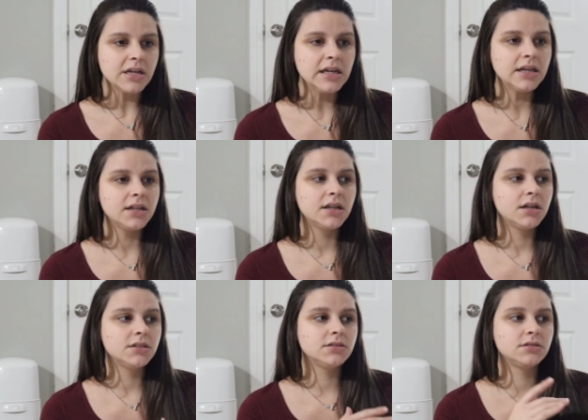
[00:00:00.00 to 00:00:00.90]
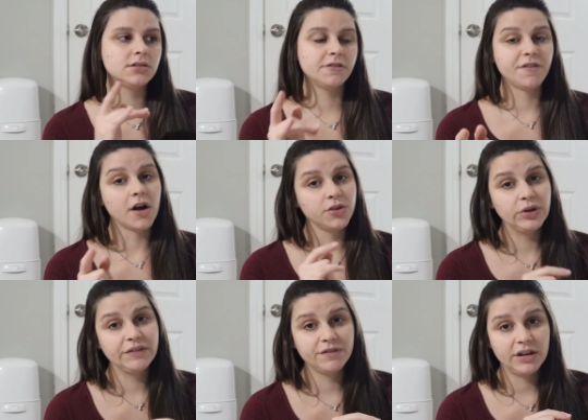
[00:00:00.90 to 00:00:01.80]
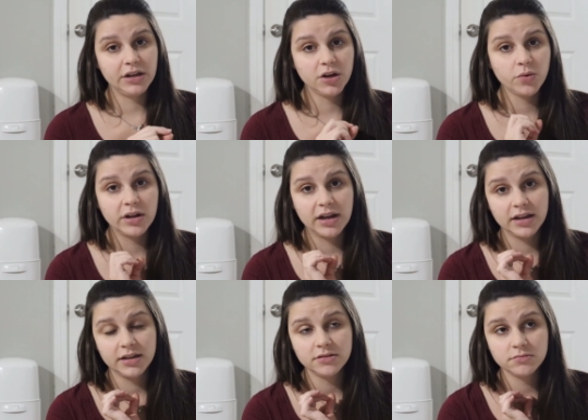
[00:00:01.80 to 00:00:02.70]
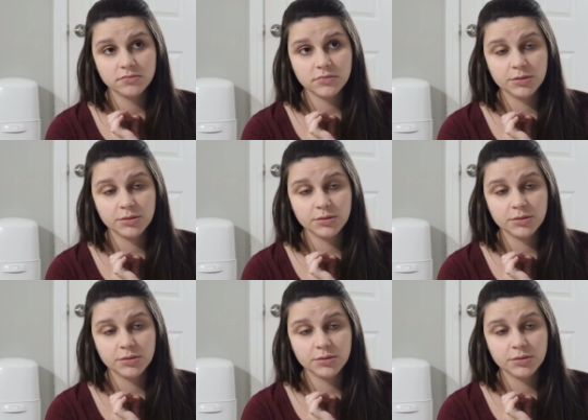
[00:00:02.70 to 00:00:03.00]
in the following video when I